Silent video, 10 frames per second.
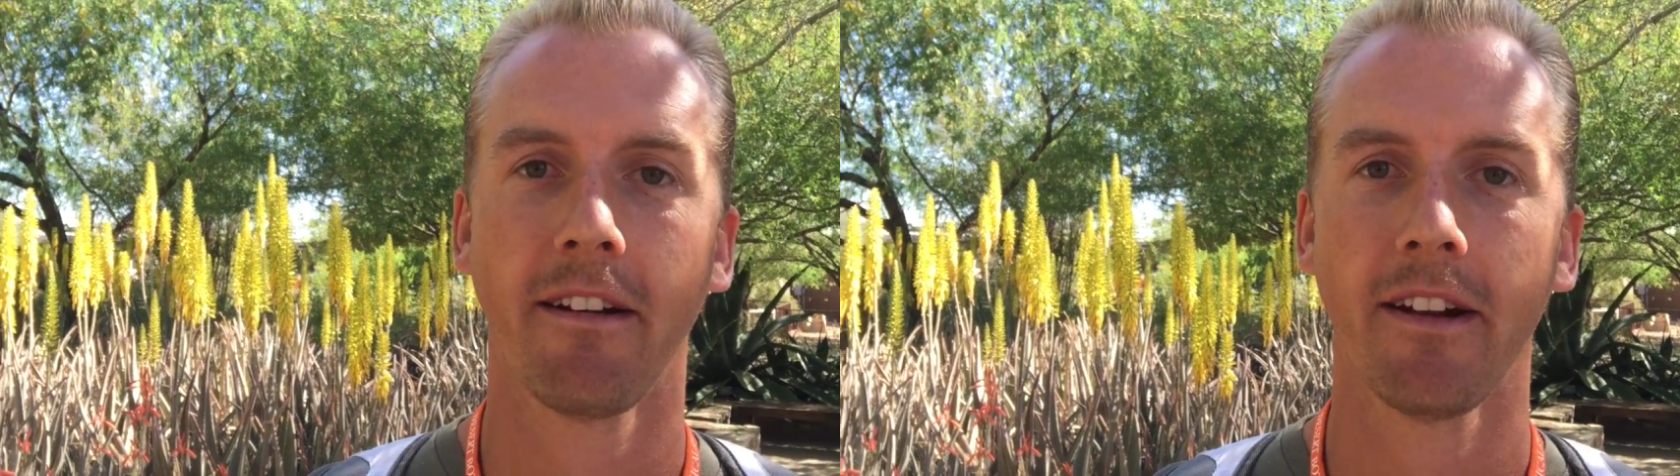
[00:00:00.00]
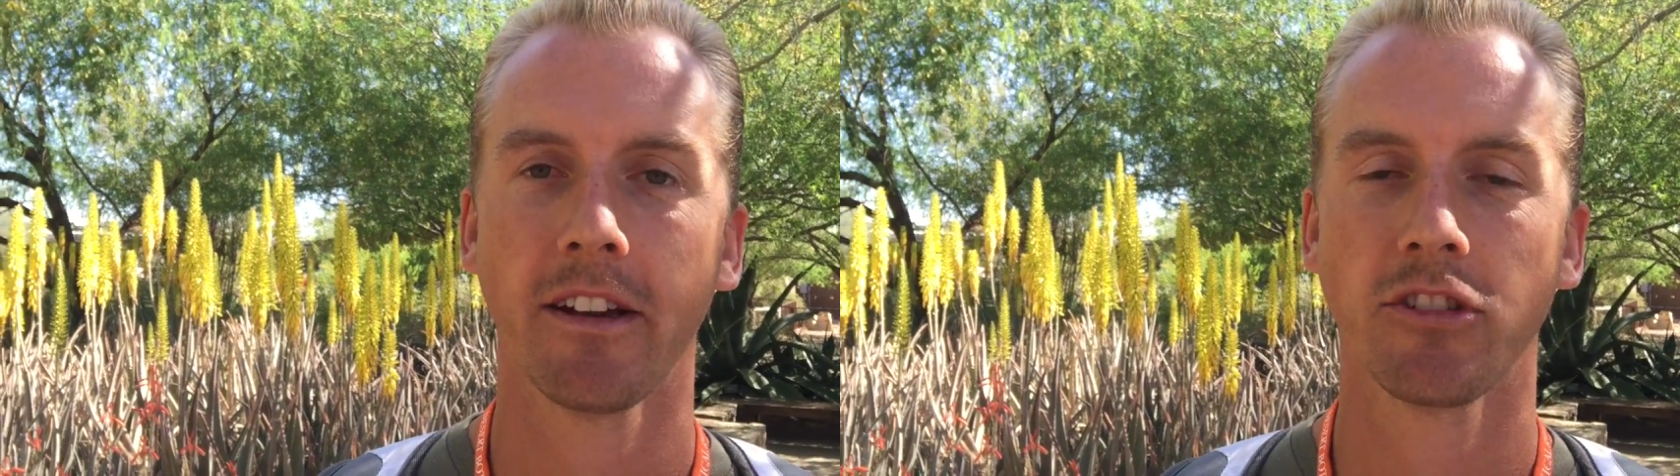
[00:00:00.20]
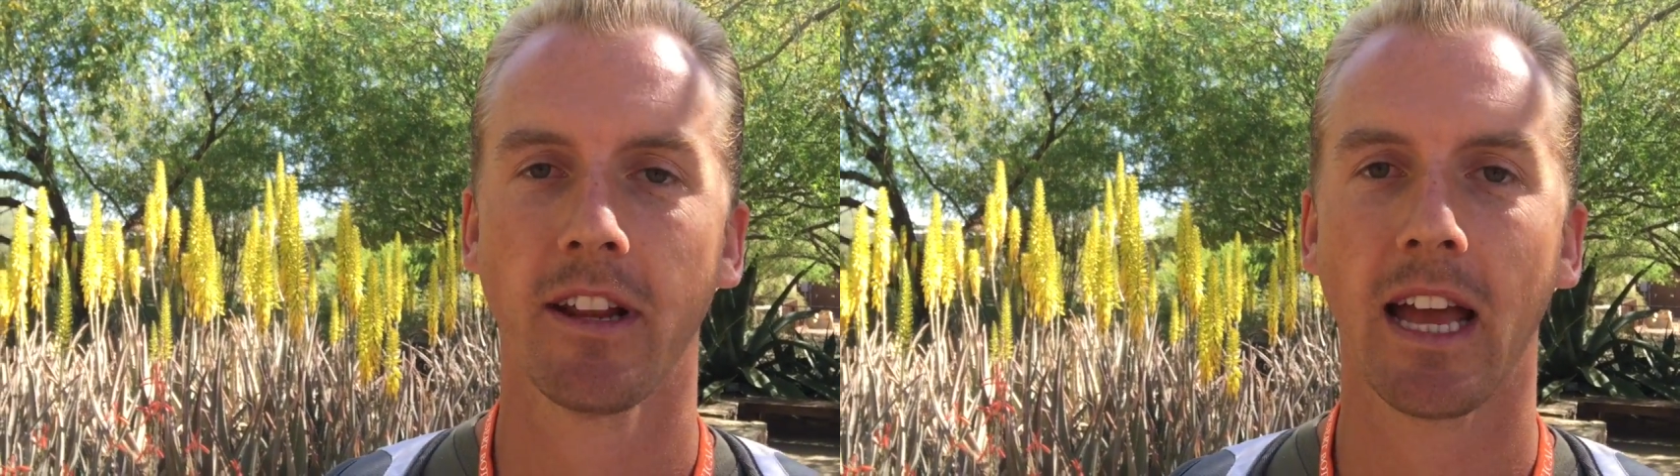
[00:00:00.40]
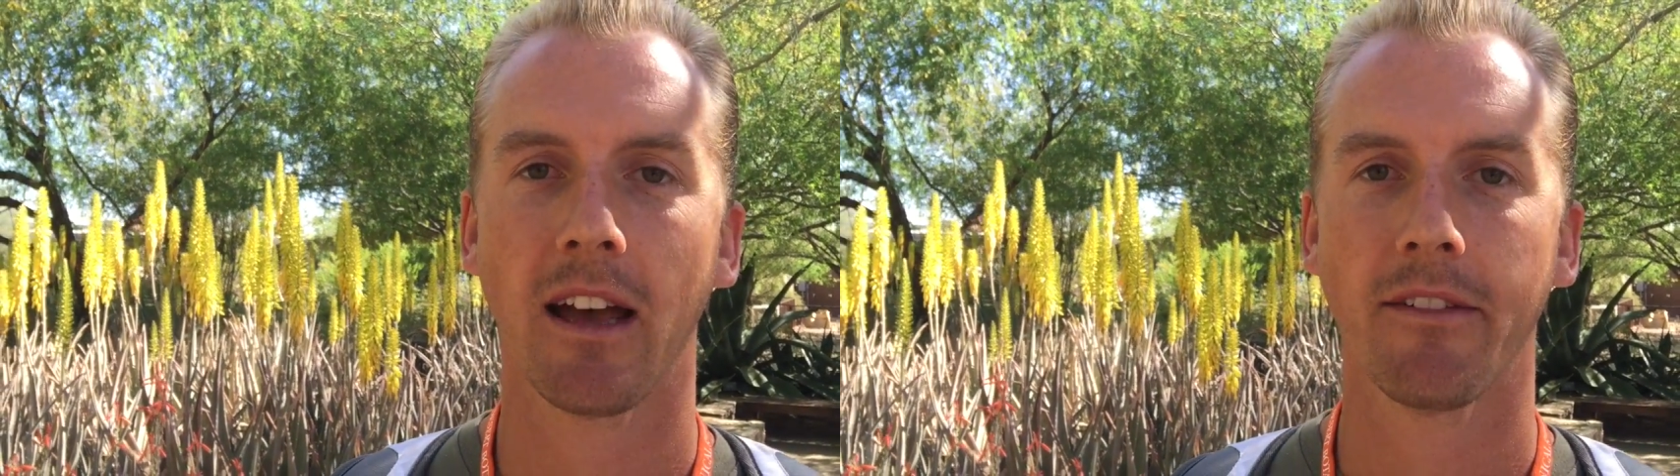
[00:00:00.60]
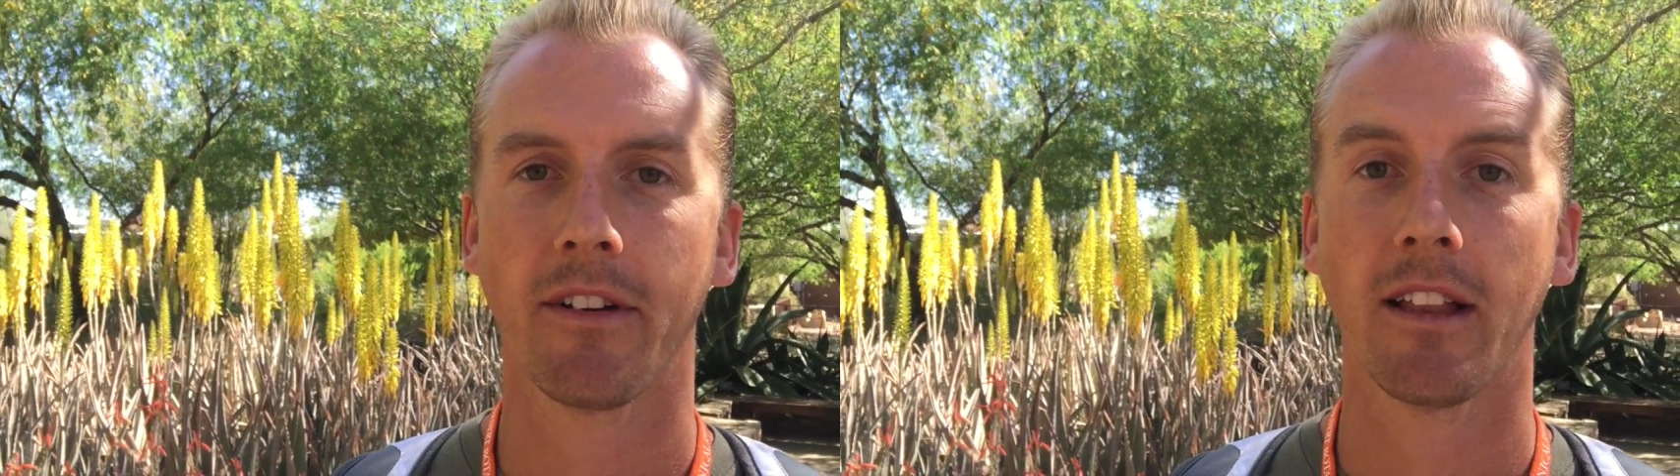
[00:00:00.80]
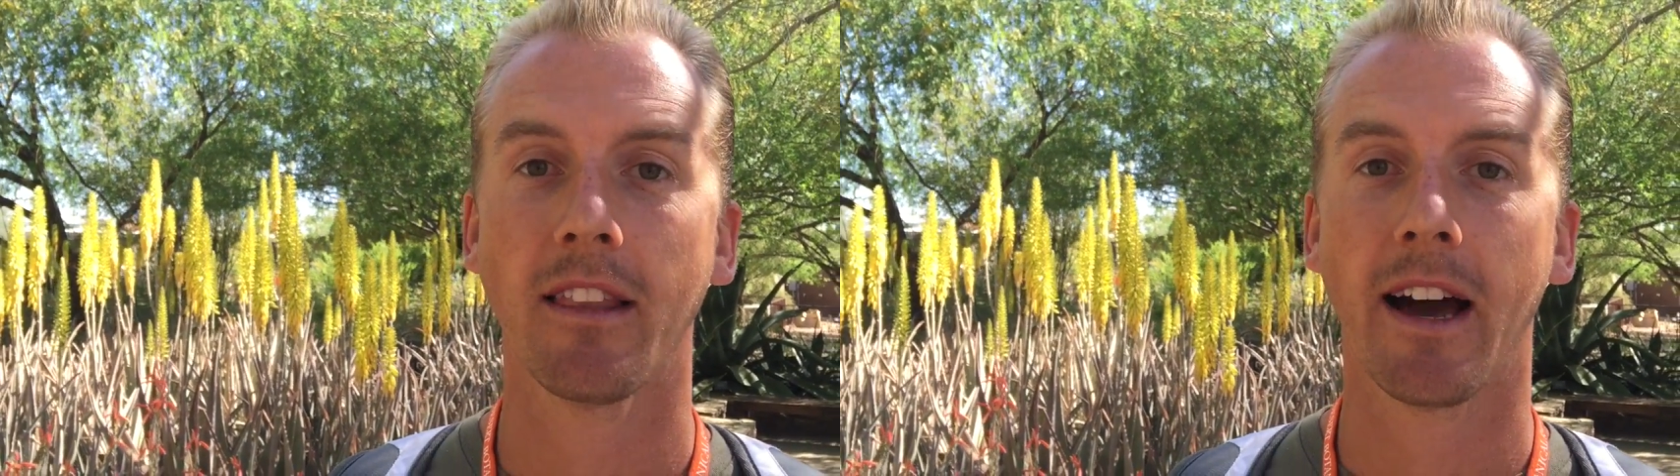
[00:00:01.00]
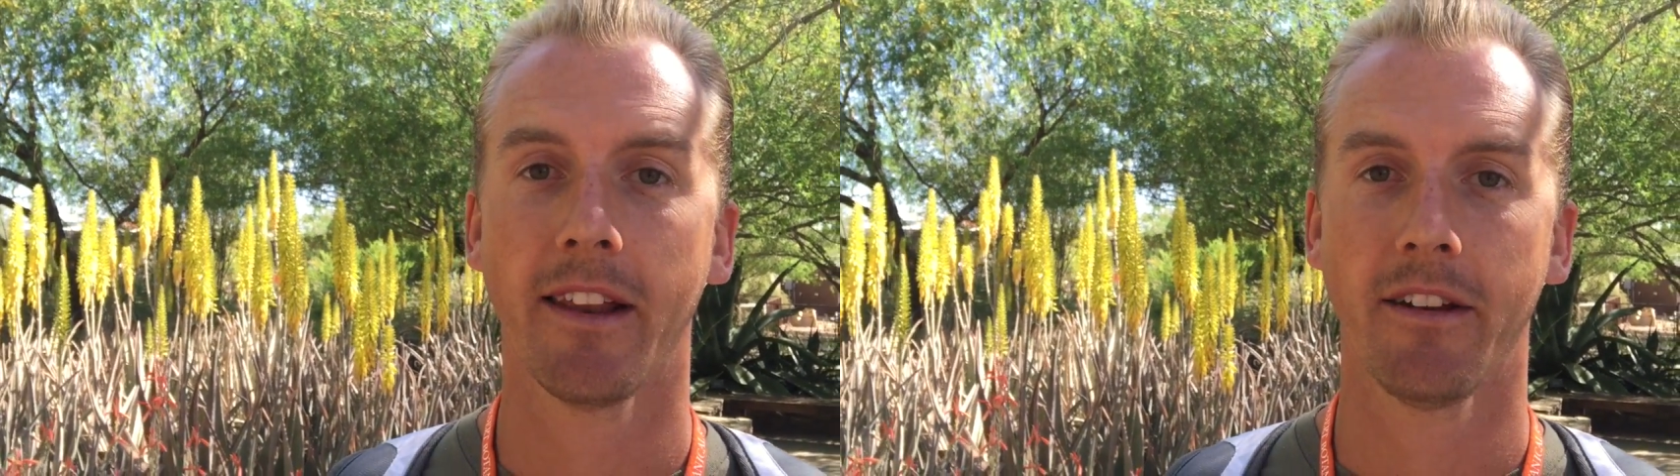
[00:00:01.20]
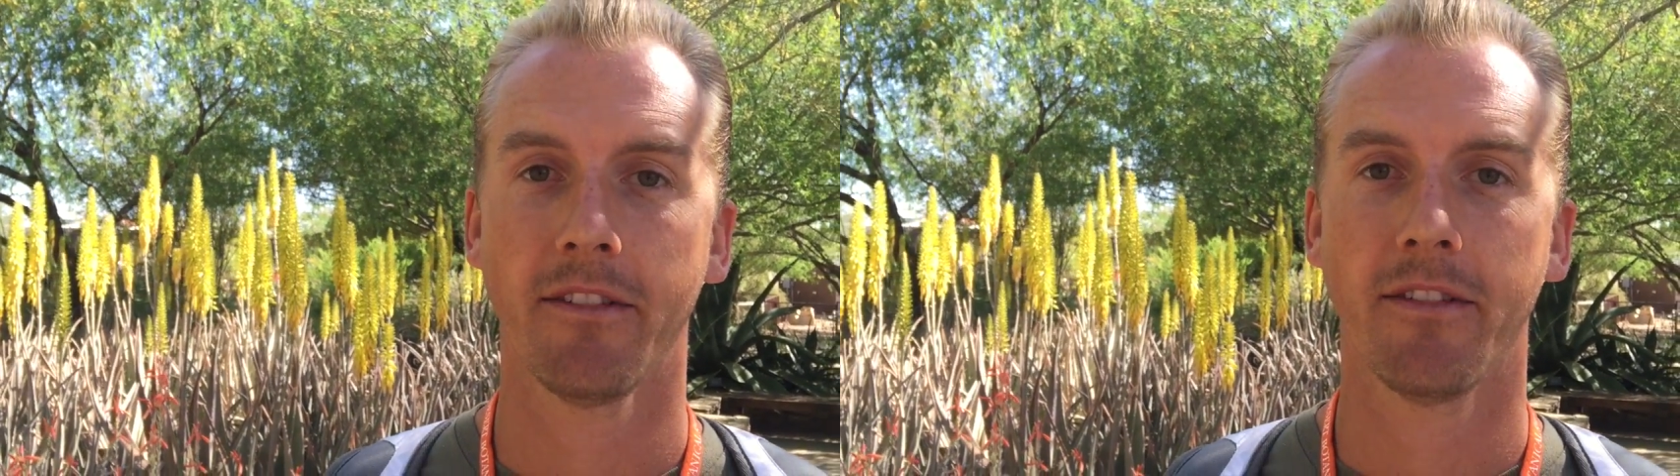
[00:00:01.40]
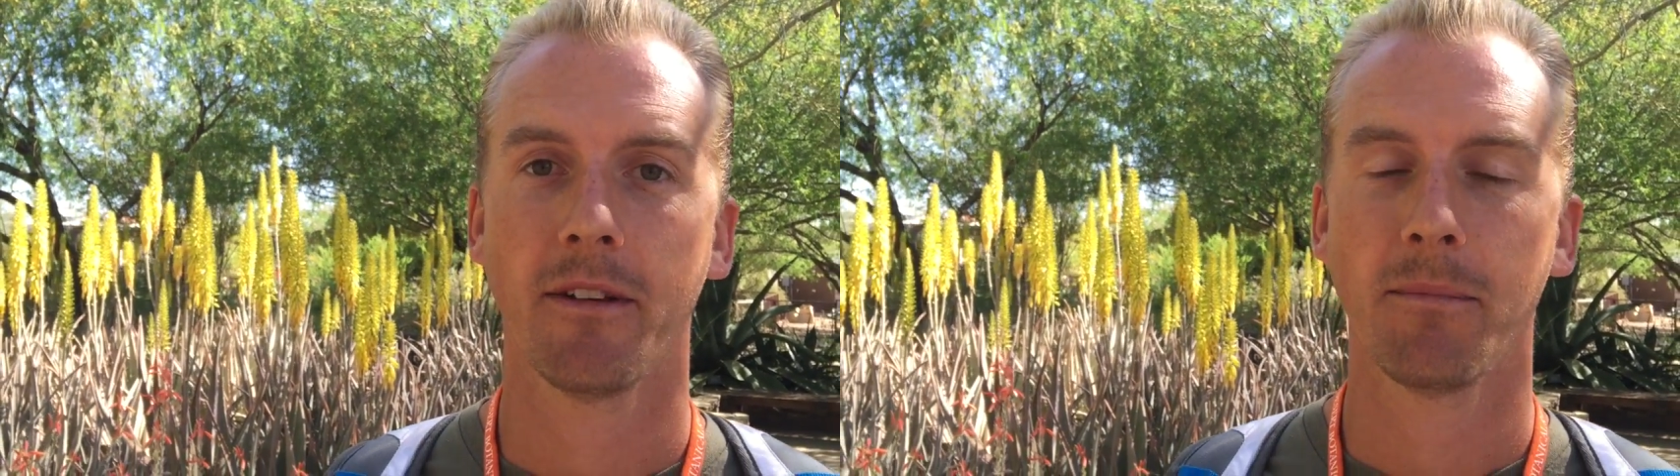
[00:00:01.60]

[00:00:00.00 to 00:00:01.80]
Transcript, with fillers: area should have a lot of,